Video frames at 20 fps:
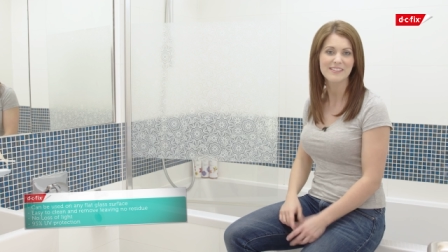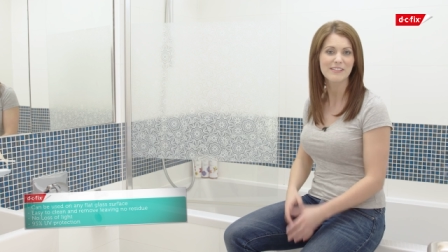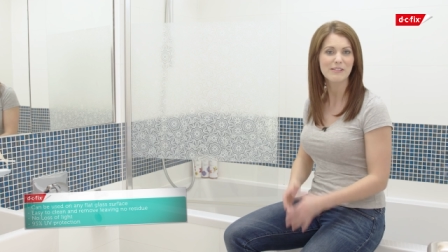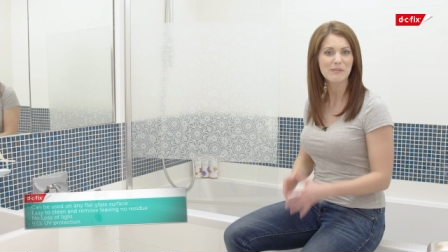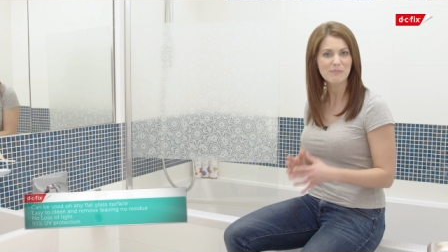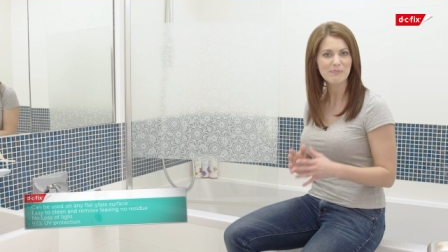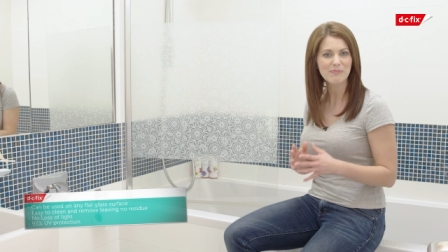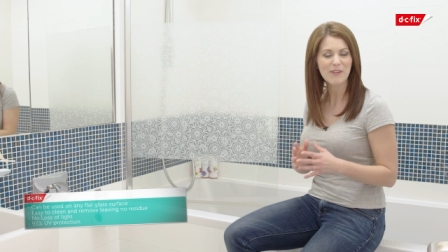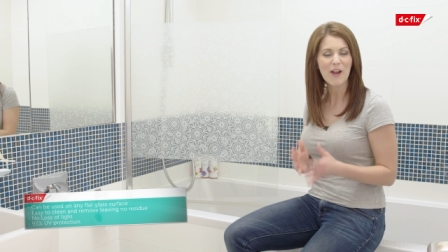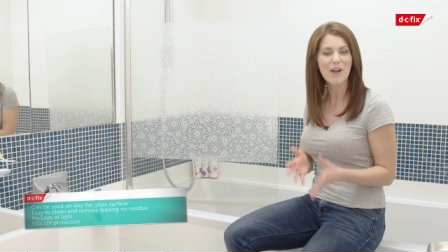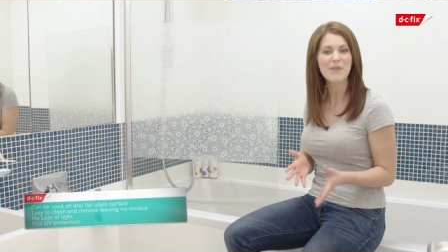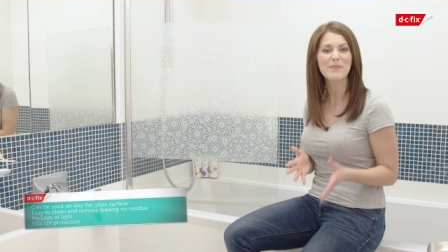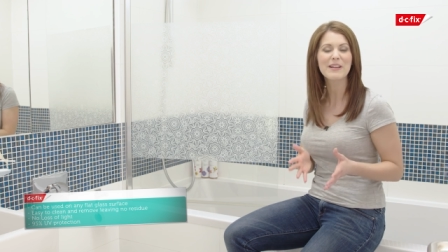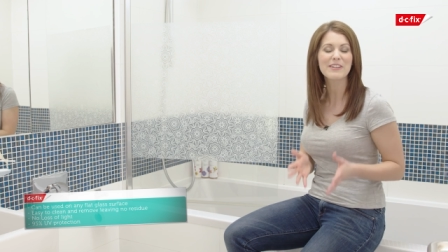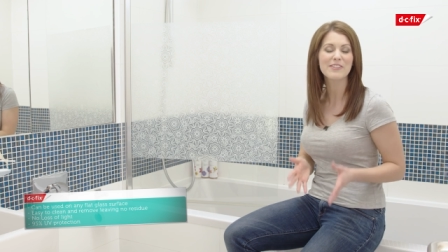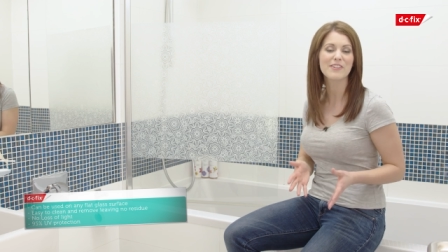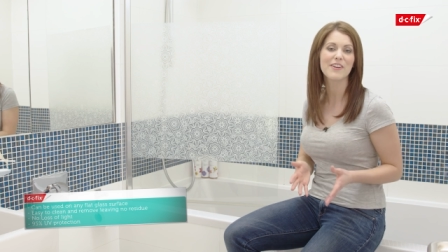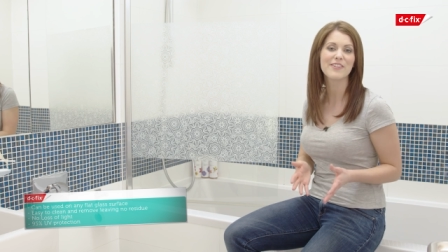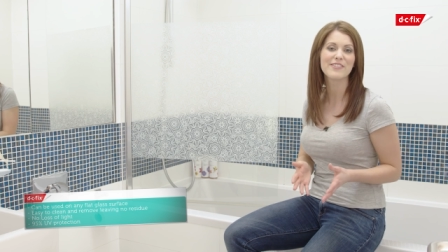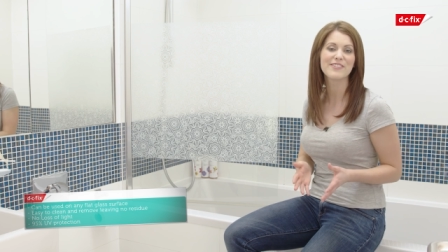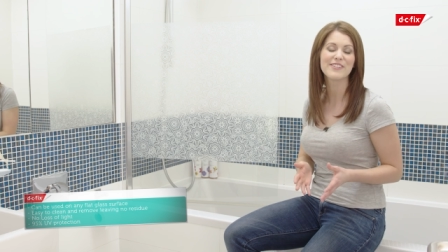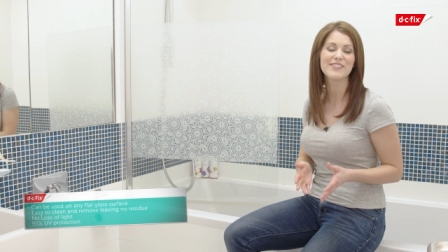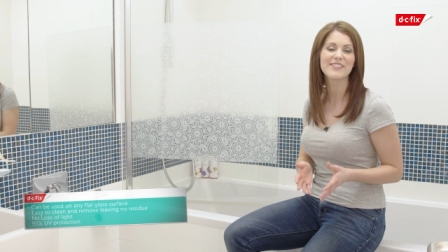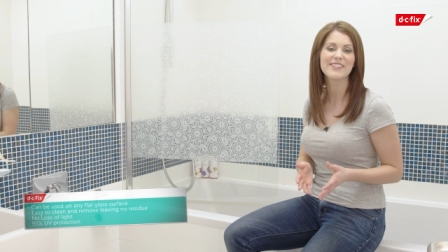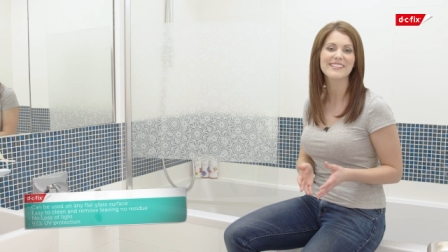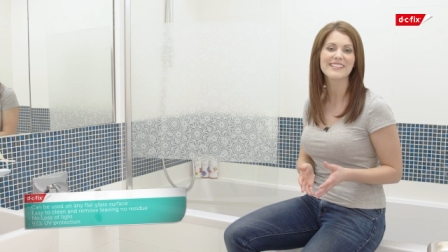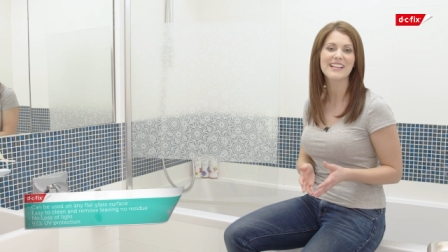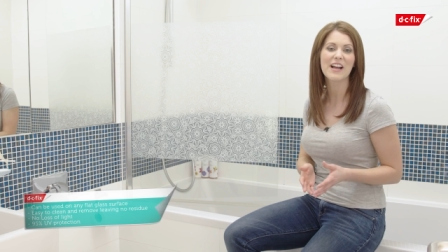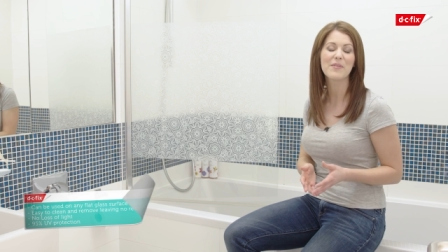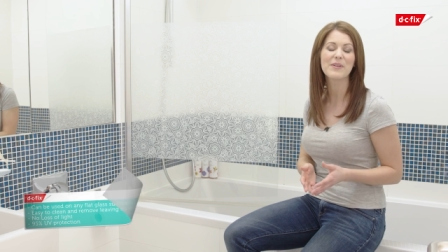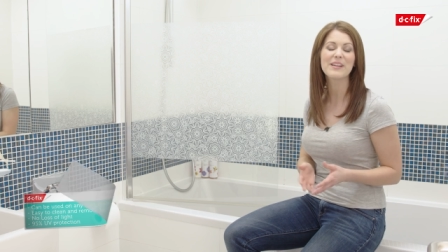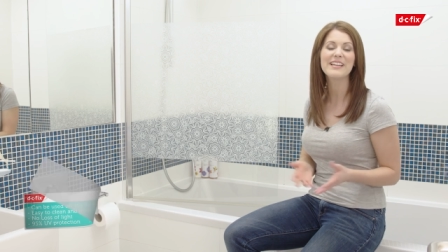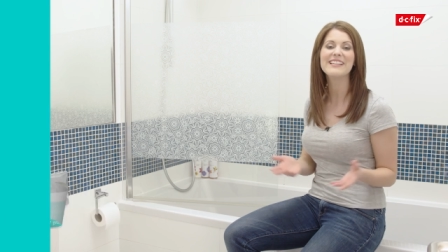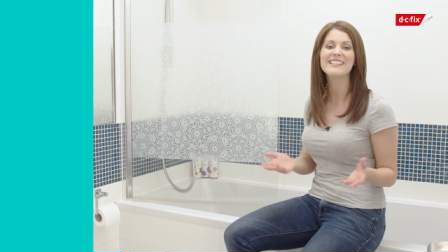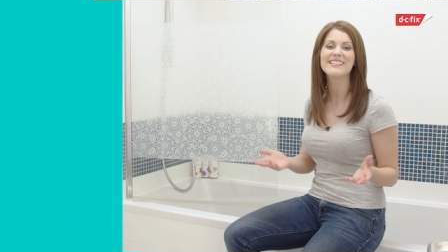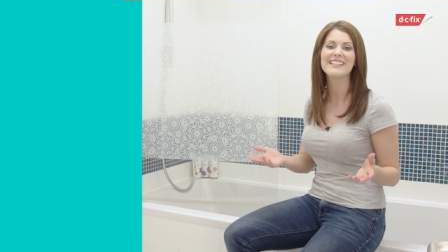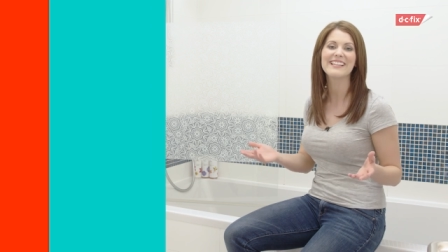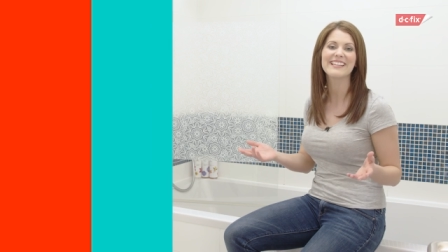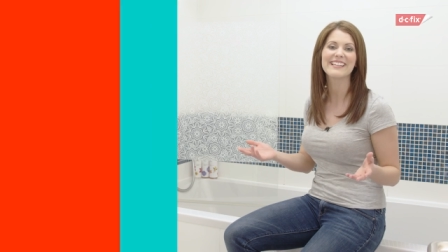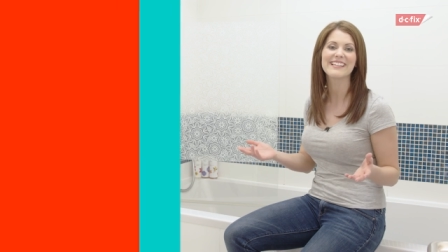So I hope that shows you just how
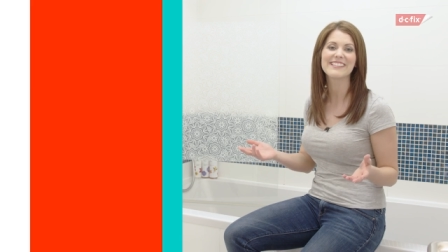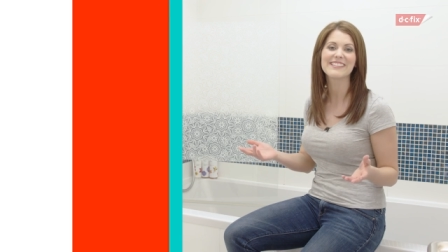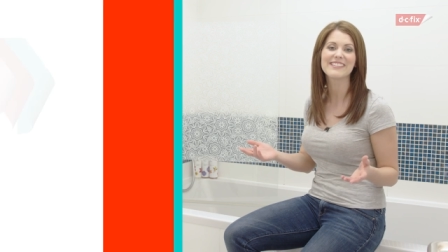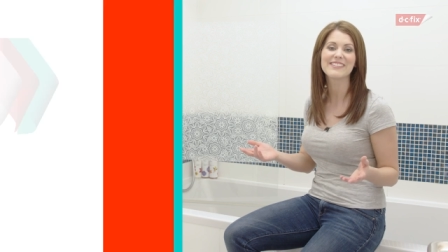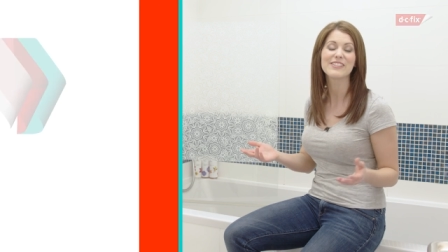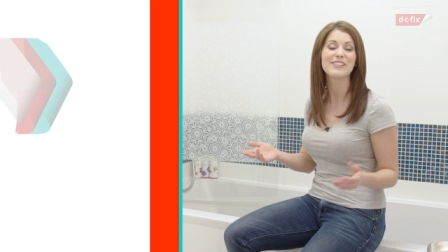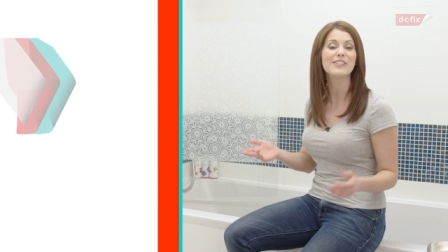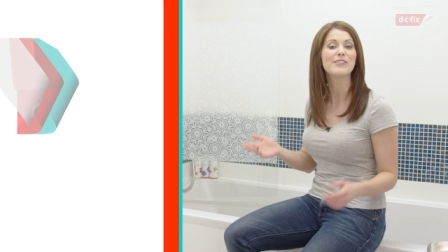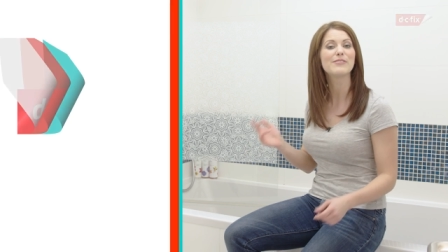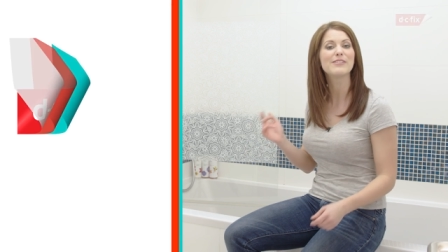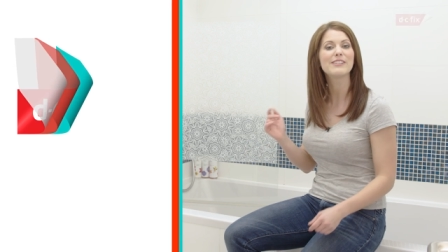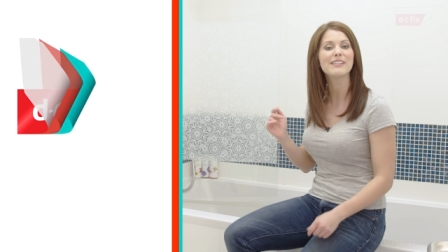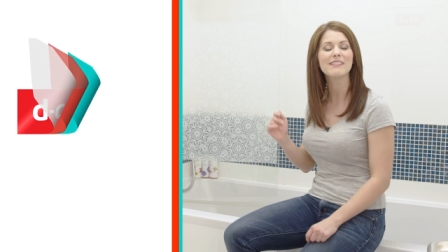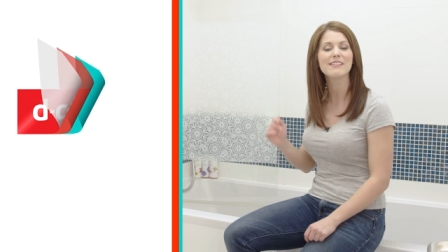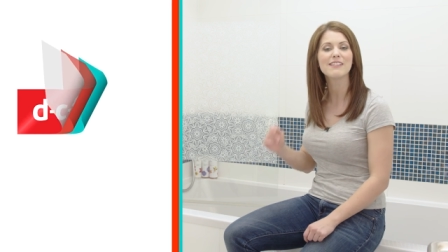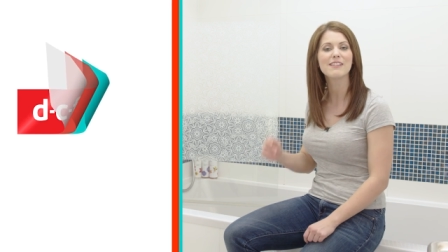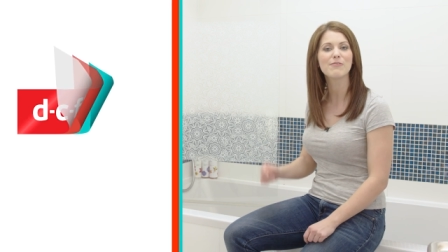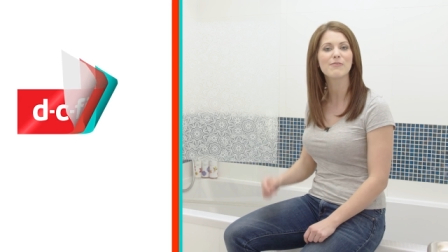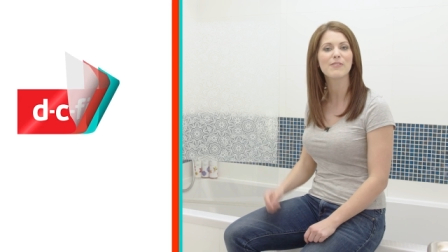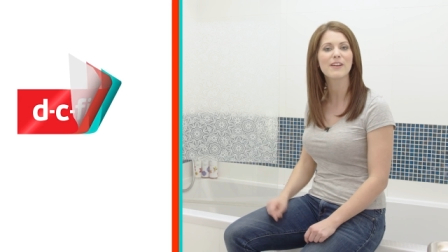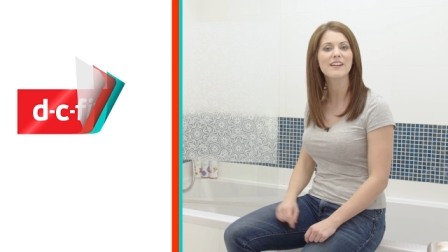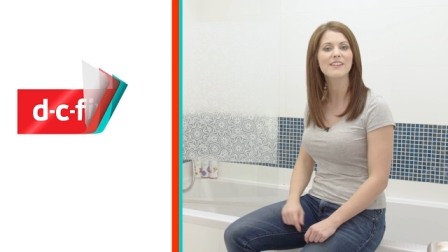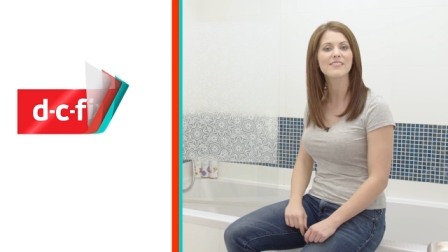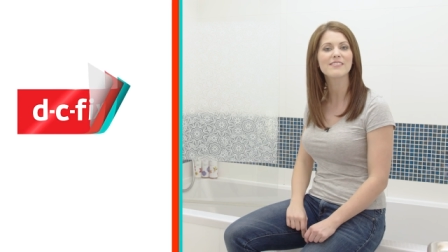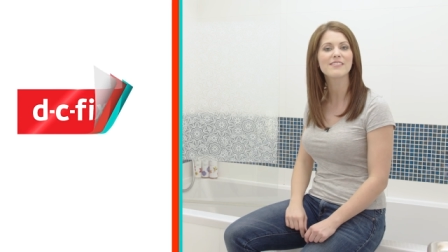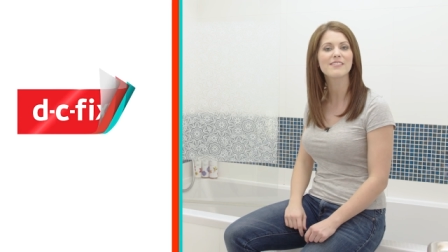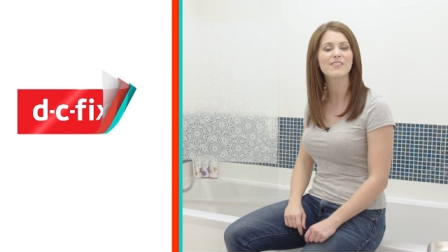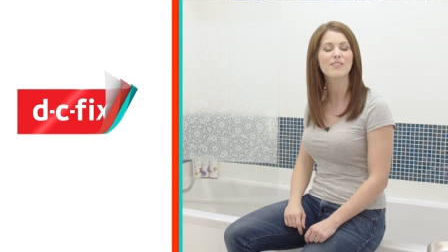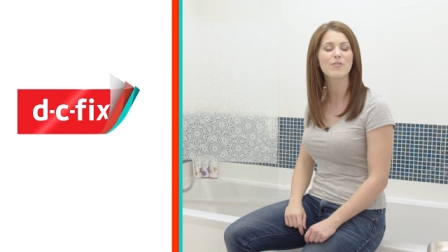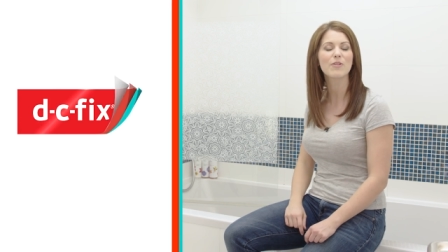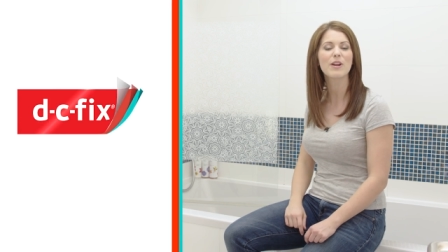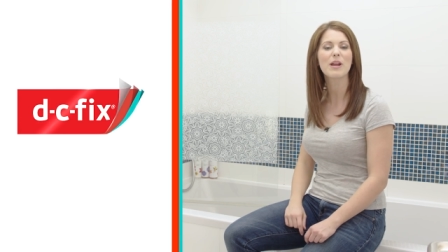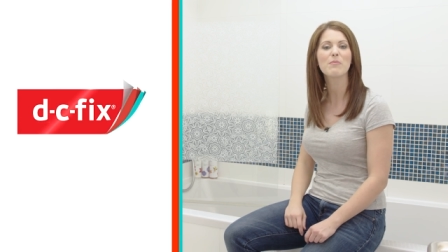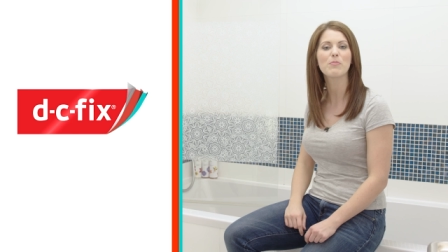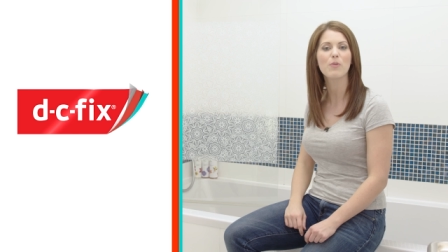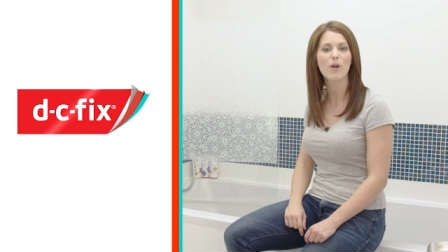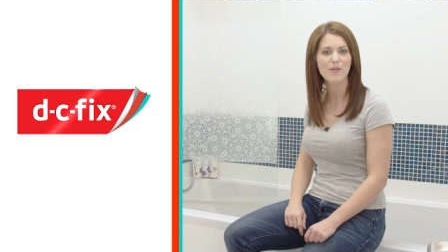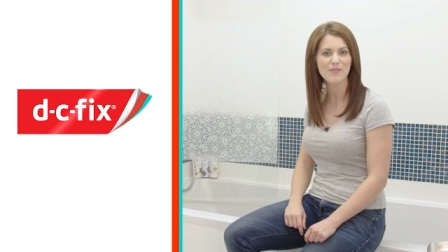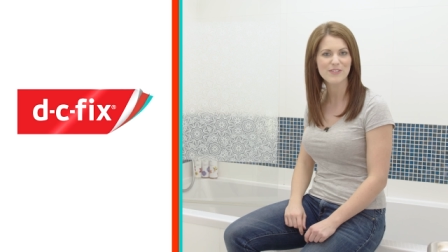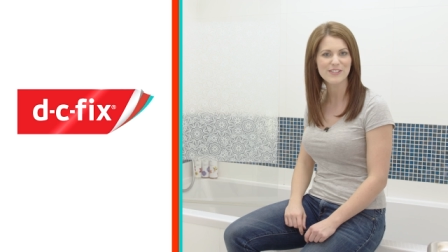easy it is to use DC Fix to
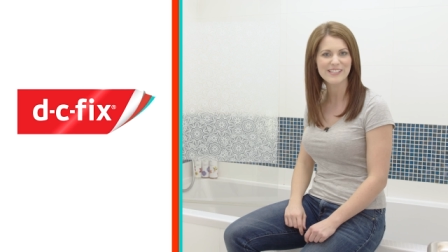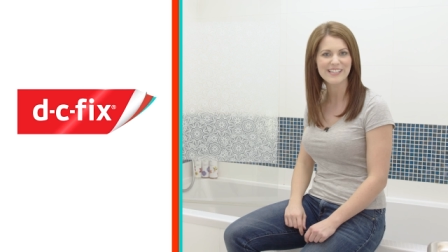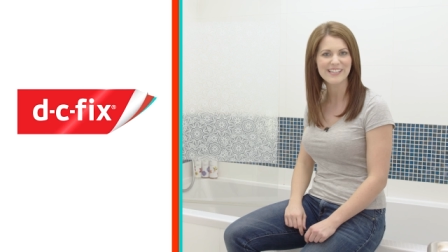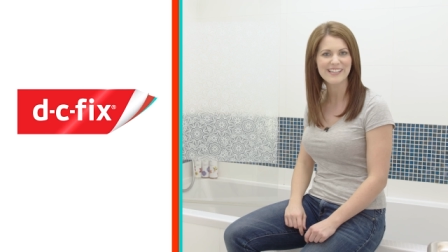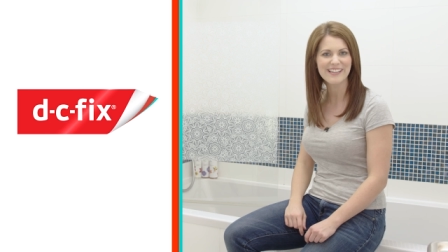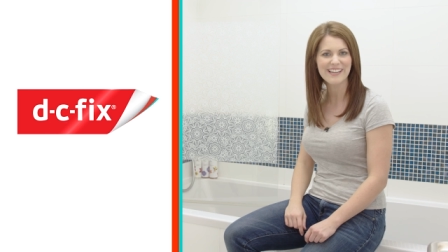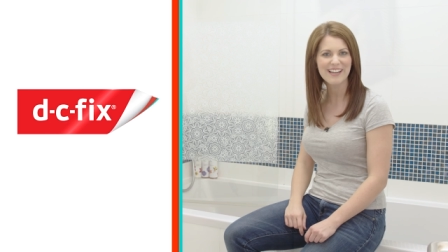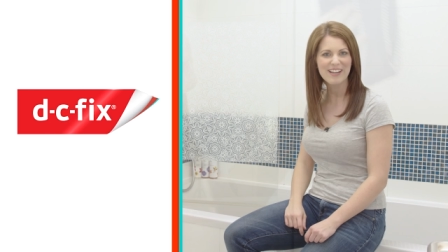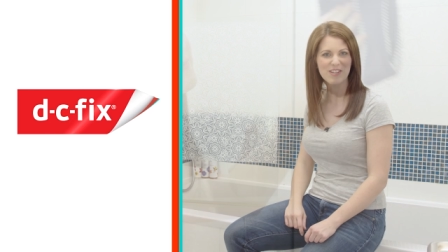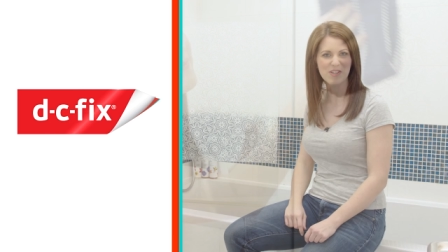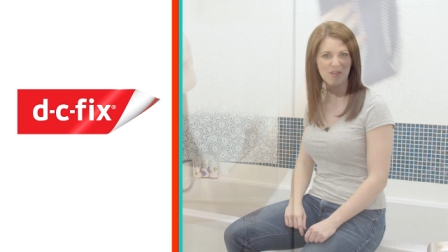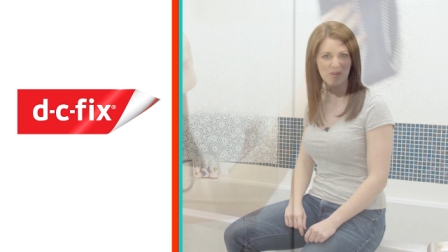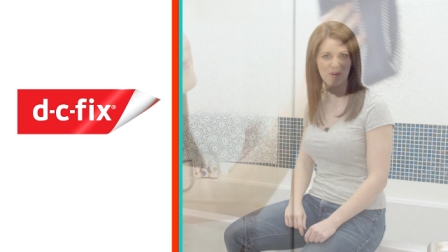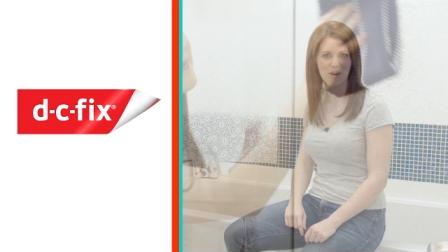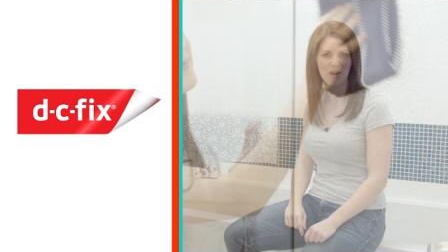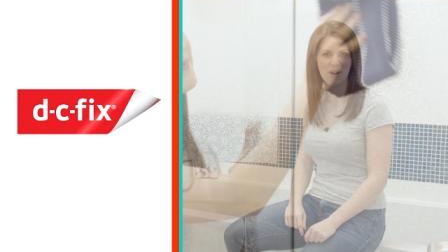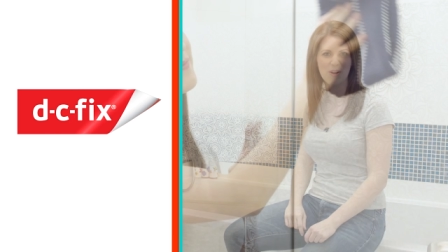create privacy in your